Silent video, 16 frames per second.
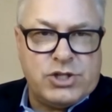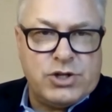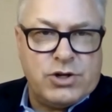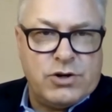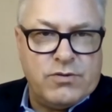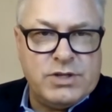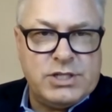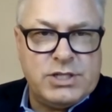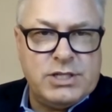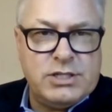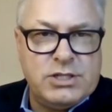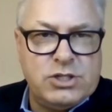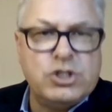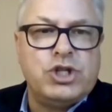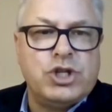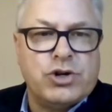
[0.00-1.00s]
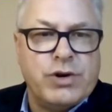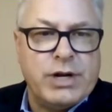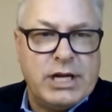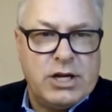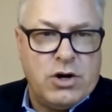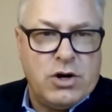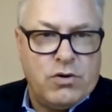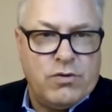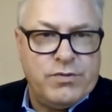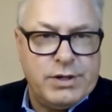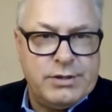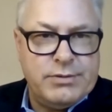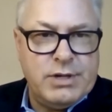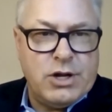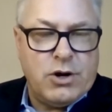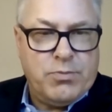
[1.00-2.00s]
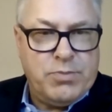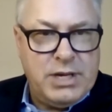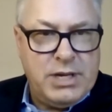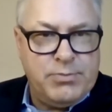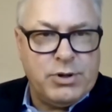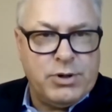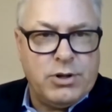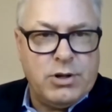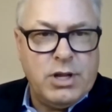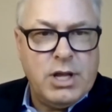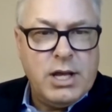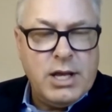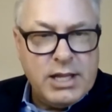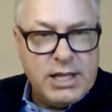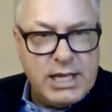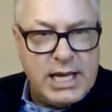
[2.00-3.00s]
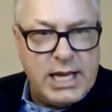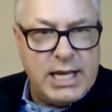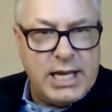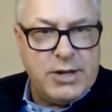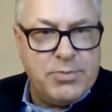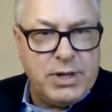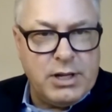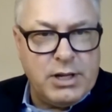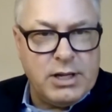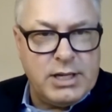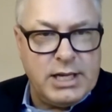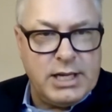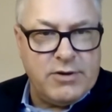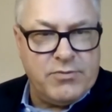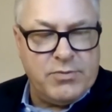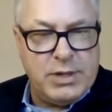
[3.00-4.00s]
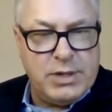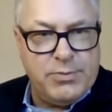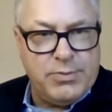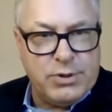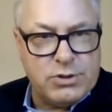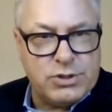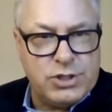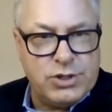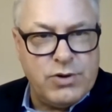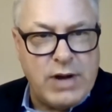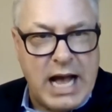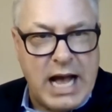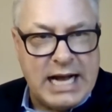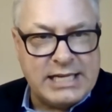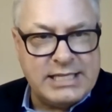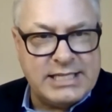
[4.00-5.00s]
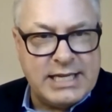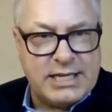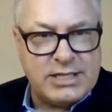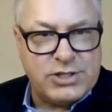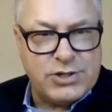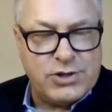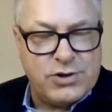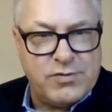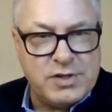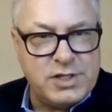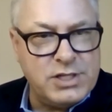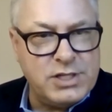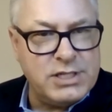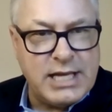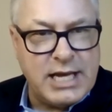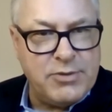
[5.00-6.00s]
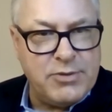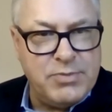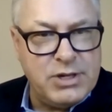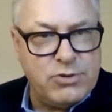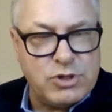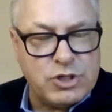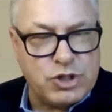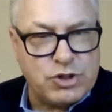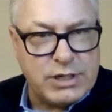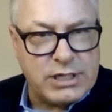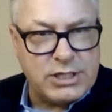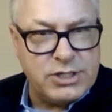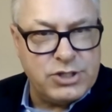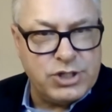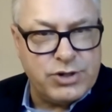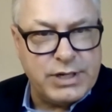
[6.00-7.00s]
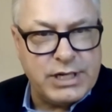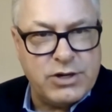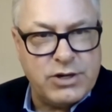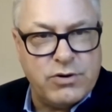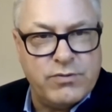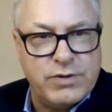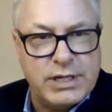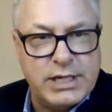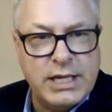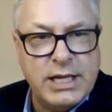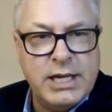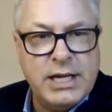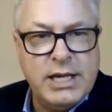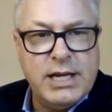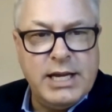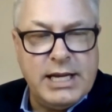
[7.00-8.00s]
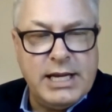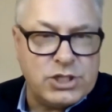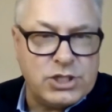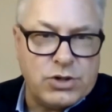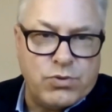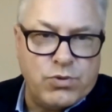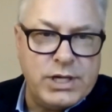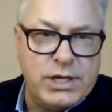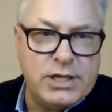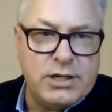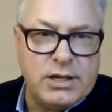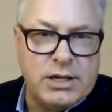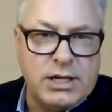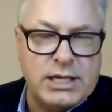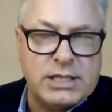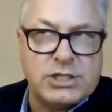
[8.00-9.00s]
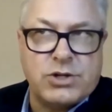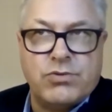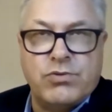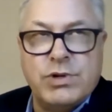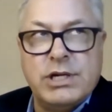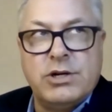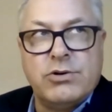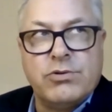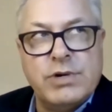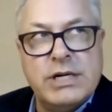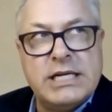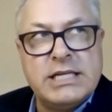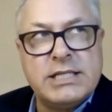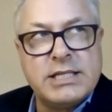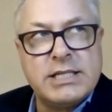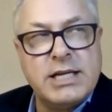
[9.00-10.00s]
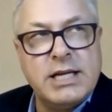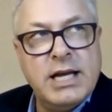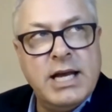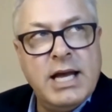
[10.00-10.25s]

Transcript: services during COVID. You know, people the inability of people to access services that have been restricted during COVID. It's a real it's a real risk,